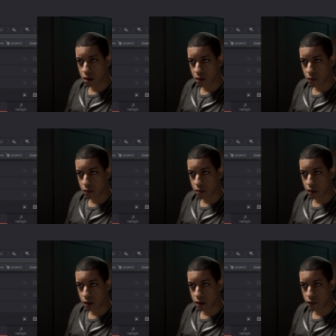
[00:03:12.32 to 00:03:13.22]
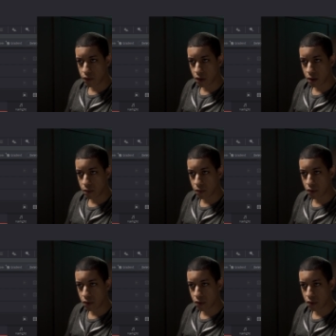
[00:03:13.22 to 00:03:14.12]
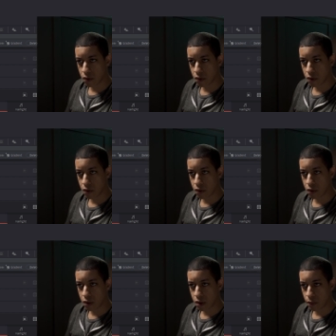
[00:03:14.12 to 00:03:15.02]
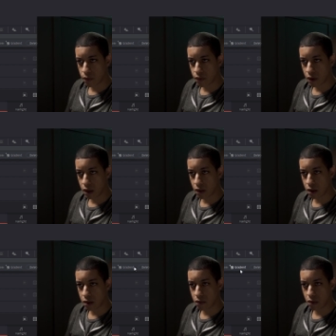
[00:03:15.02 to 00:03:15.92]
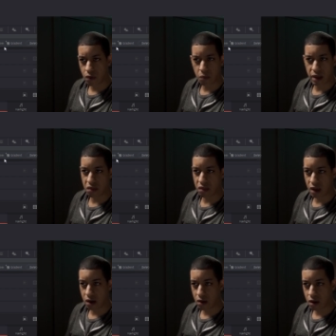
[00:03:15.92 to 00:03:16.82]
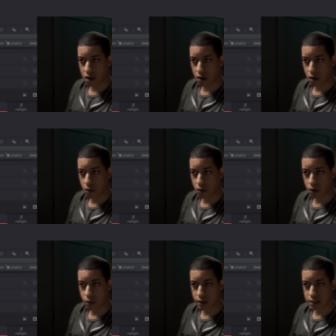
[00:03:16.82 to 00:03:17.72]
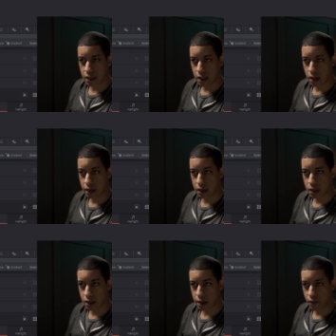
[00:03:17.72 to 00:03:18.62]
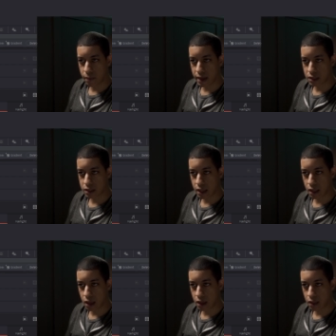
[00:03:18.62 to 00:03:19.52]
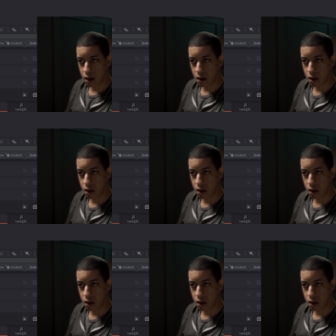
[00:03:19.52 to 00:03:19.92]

And we'll bring this up, say like about there. I don't know, we'll go with this line and have it match that line there.